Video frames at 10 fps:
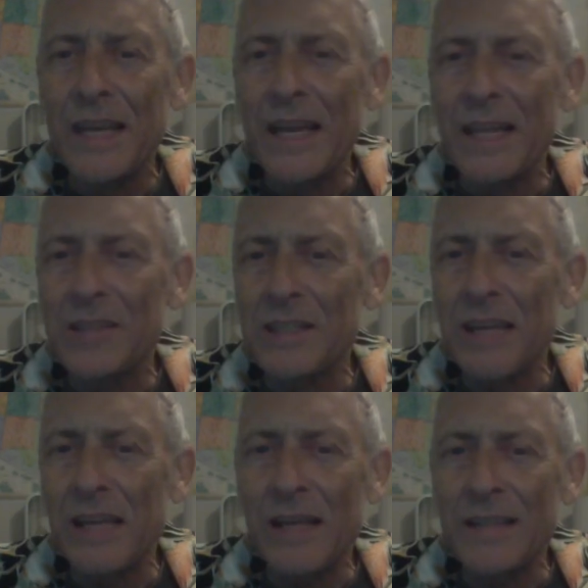And she
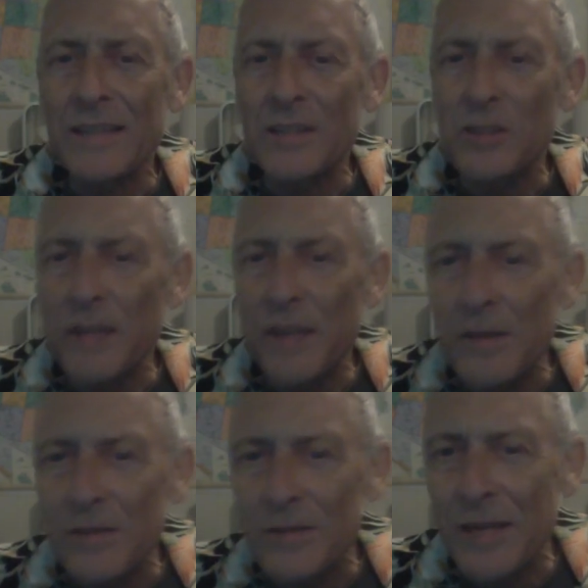got lots of
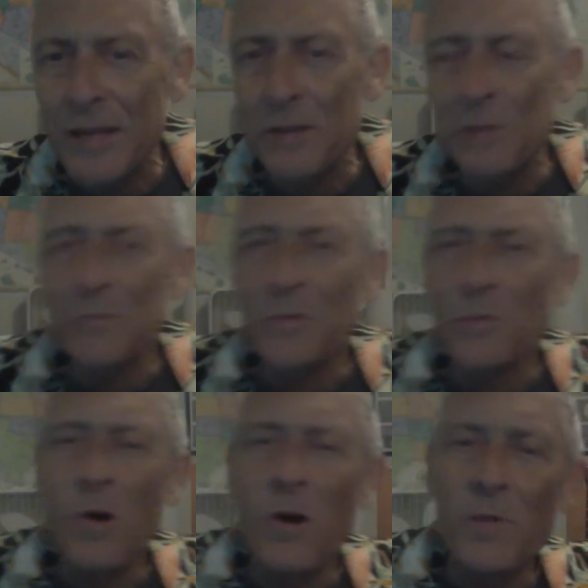shares out of
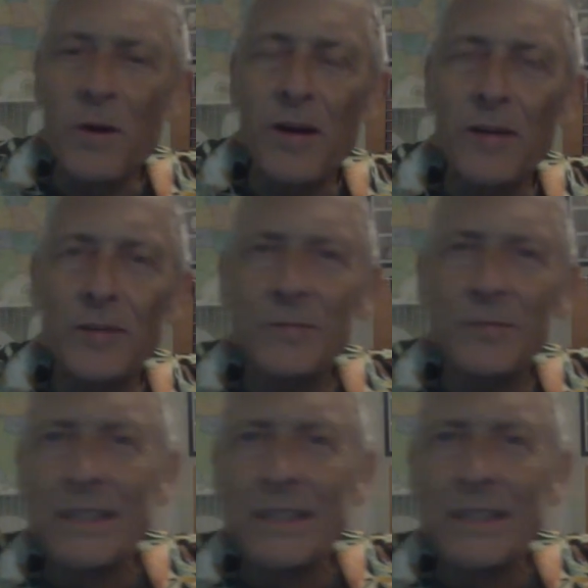Walmart.